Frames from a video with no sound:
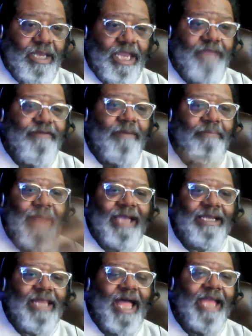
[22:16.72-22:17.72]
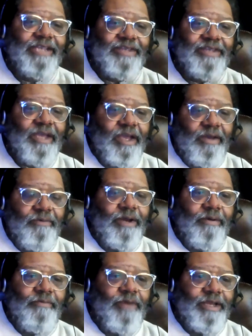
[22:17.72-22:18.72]
even black clients w-
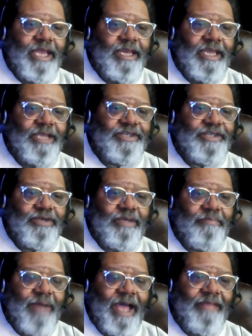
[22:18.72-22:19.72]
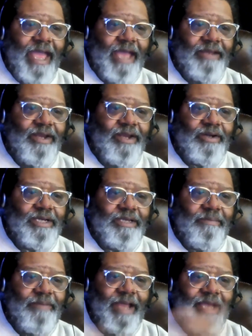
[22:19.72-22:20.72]
would get insulted by that, you know, because the
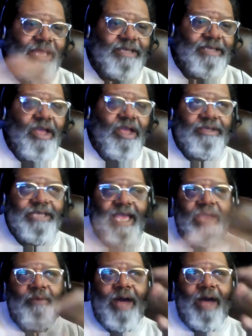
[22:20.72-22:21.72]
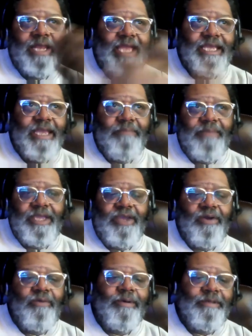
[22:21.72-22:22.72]
black clients are saying, "Why did they give me
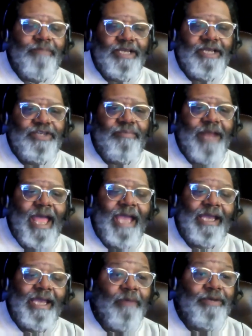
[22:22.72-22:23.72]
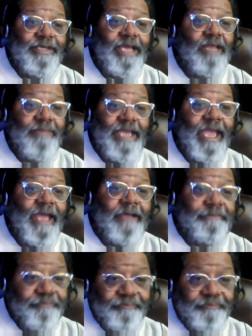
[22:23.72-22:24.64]
you? Well, because you black." And I would tell them, "Yeah."